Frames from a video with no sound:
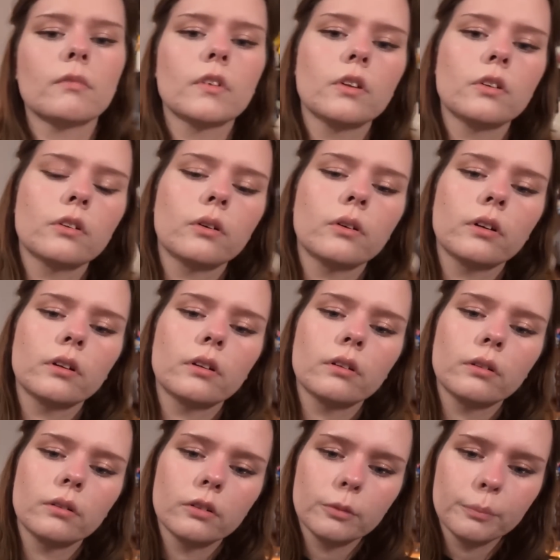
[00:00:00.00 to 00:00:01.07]
Just going to
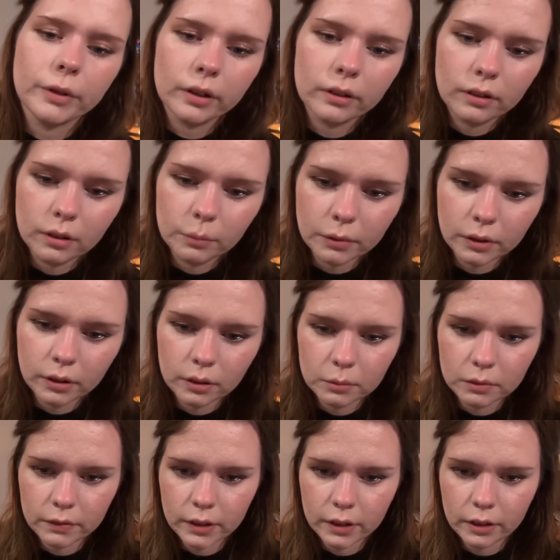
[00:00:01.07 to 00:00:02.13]
inspect the bottom
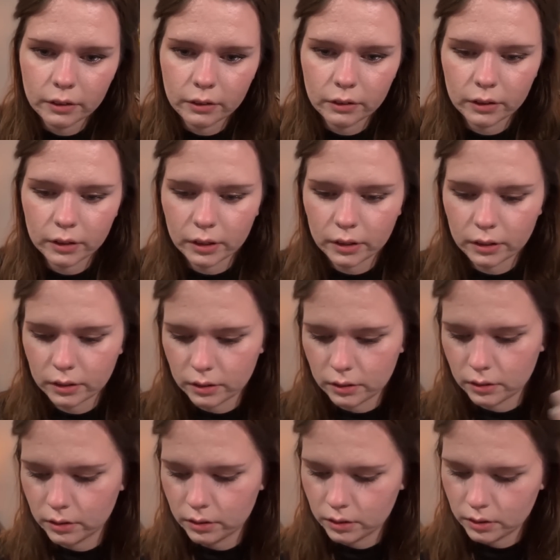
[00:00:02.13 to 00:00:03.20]
of the hair again.